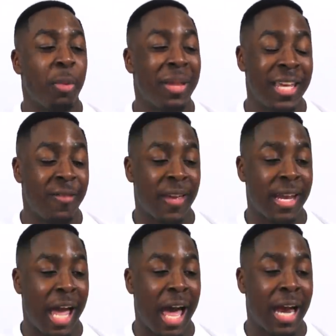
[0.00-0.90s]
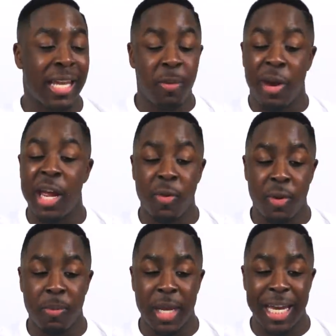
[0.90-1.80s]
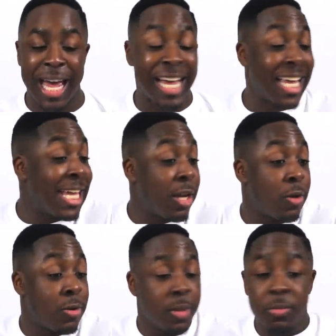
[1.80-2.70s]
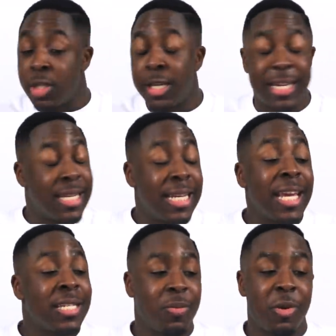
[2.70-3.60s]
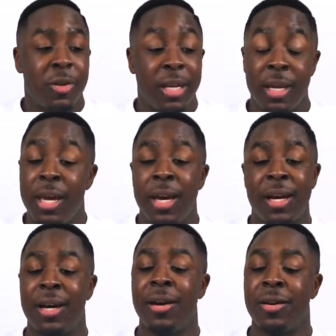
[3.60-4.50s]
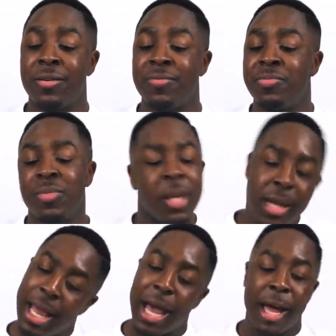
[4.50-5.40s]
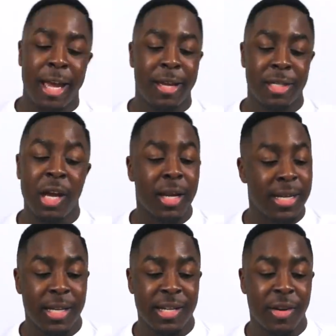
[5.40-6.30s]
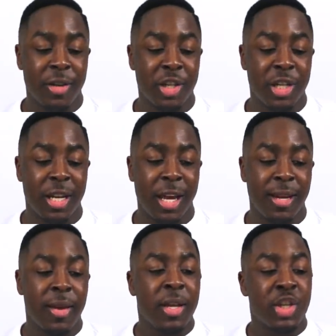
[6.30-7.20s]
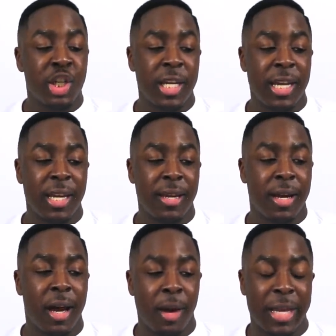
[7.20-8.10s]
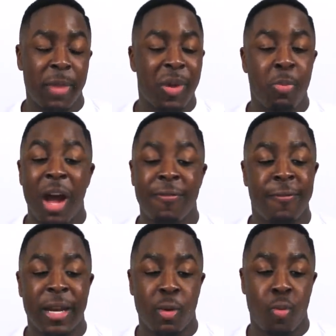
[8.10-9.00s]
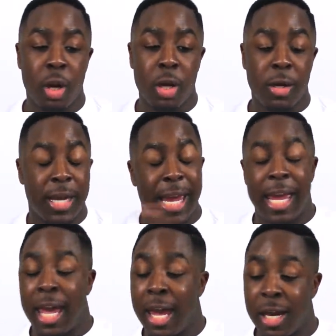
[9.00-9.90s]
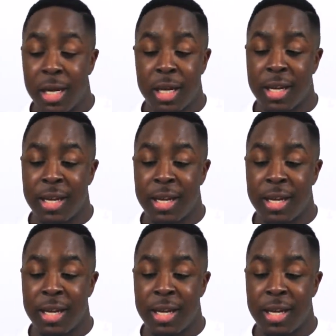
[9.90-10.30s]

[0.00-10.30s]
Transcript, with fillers: belief in God. He prayed with me. I got healed. It's a testimony. Um, I talked to this Christian. She um, gave me a prophetic word, and